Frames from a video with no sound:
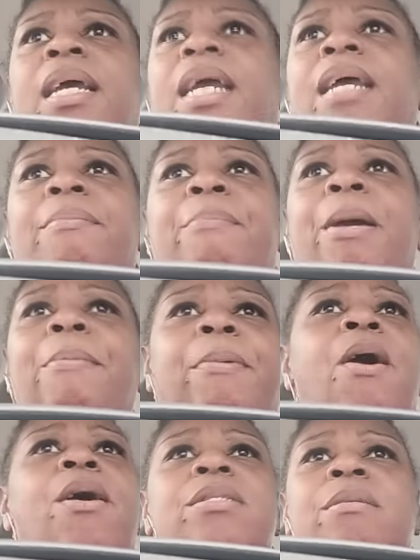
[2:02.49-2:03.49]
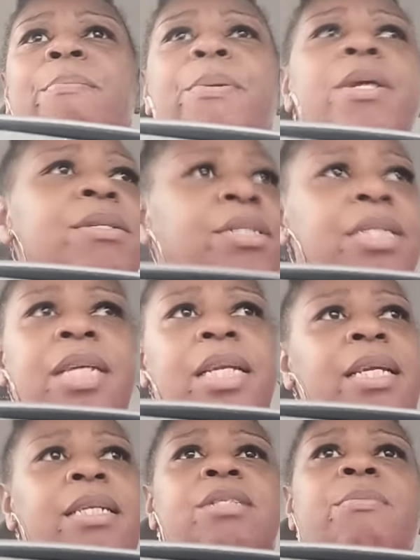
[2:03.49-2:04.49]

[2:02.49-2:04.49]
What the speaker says: And baby Carlton Pearson didn't even